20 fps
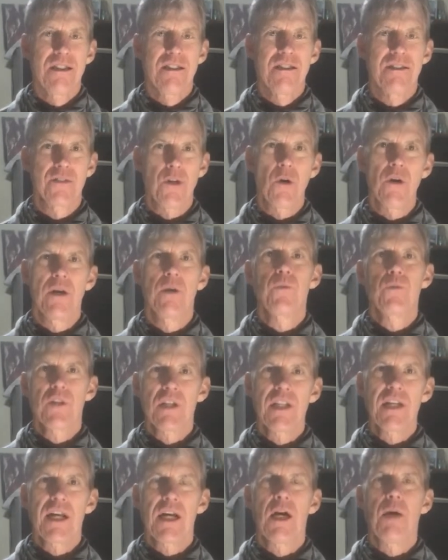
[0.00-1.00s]
So it
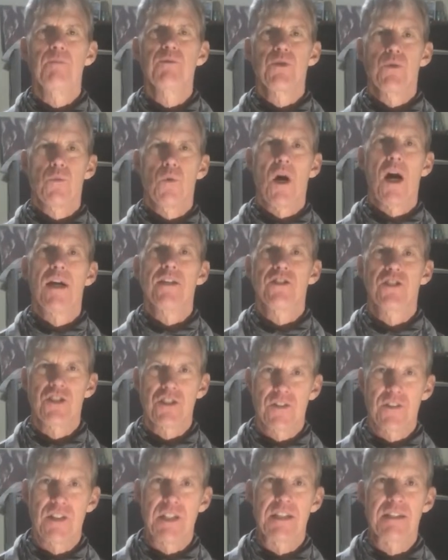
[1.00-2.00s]
really helped to
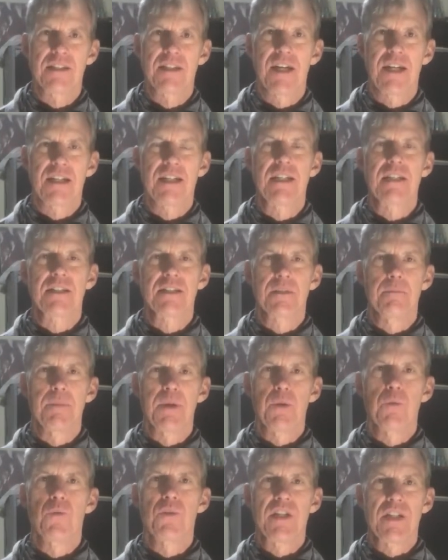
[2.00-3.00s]
watch these techniques and
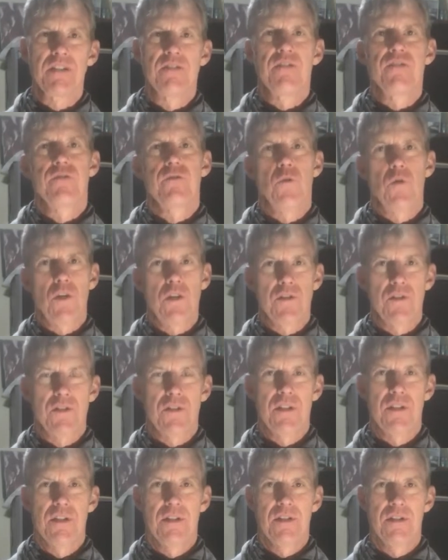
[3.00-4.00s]
be
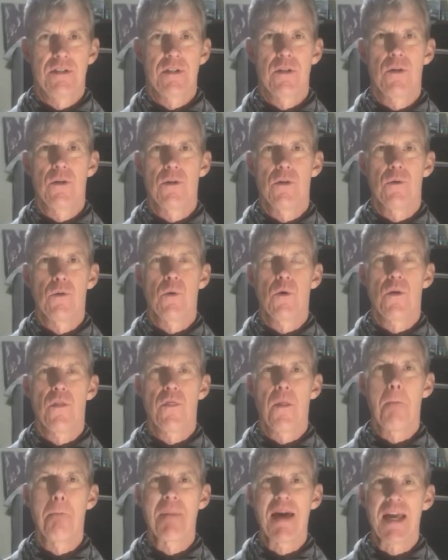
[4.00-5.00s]
reinforced. So
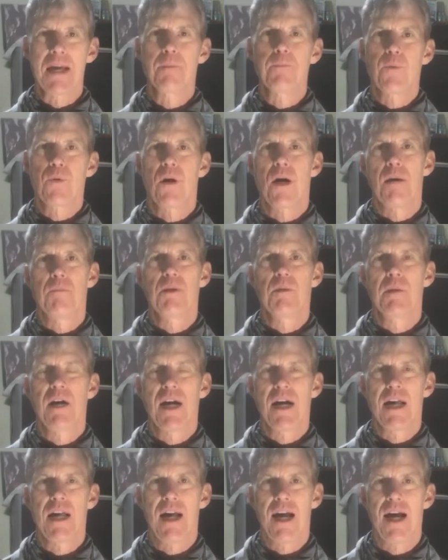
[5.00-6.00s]
the main problem
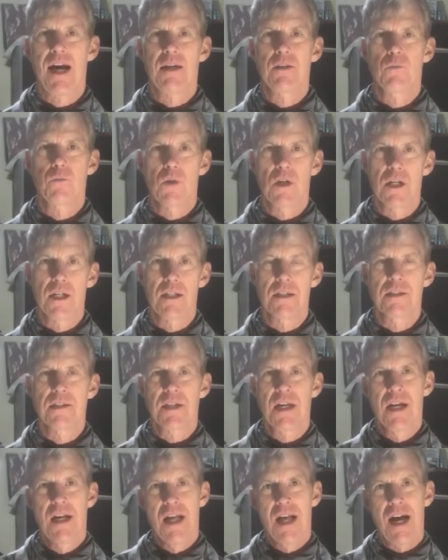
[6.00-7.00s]
I had
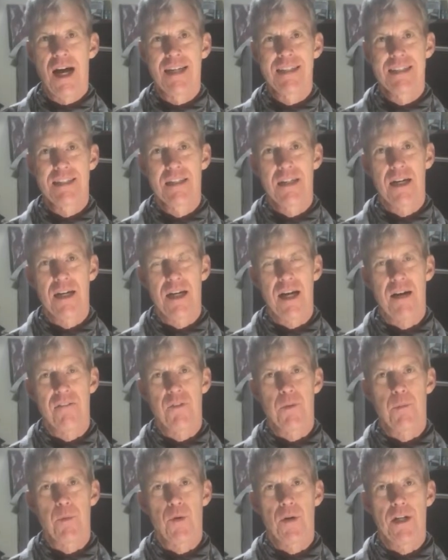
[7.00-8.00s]
was I did not have
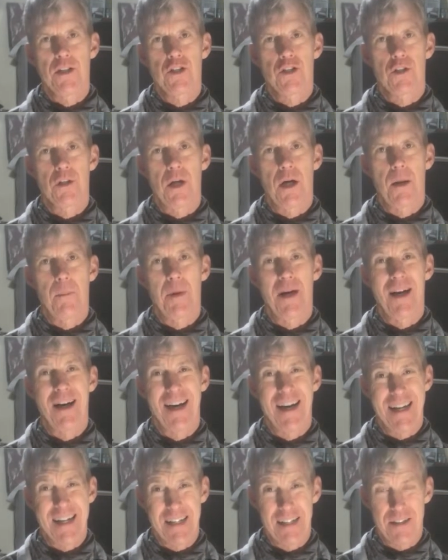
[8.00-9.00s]
the pressure up
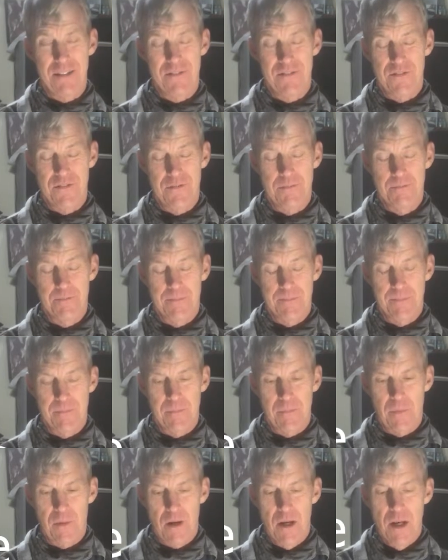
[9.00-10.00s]
high enough.
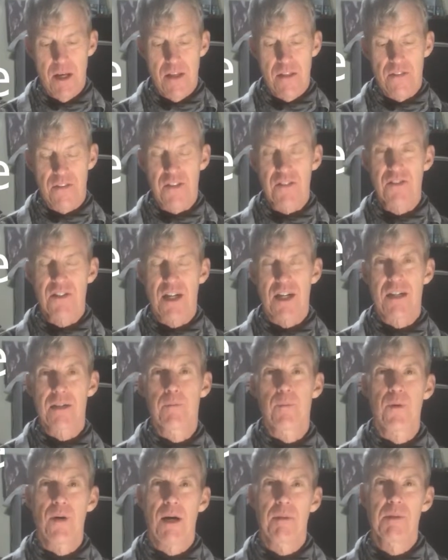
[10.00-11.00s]
The
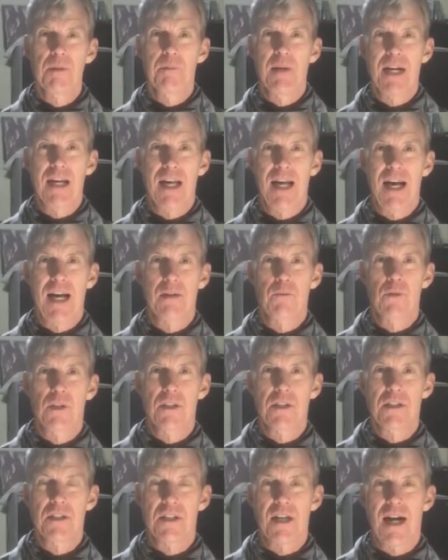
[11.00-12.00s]
second problem I had
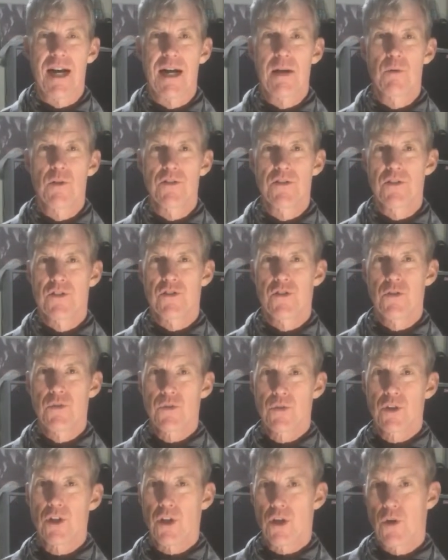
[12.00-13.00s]
was I was
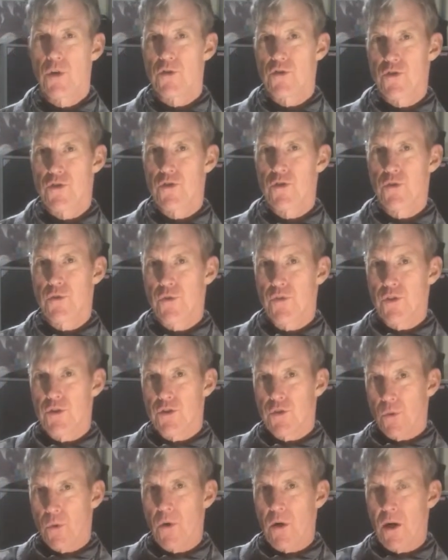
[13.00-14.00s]
too close to the
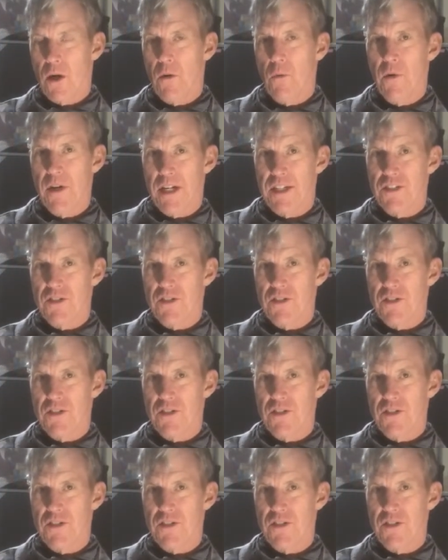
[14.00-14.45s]
door when I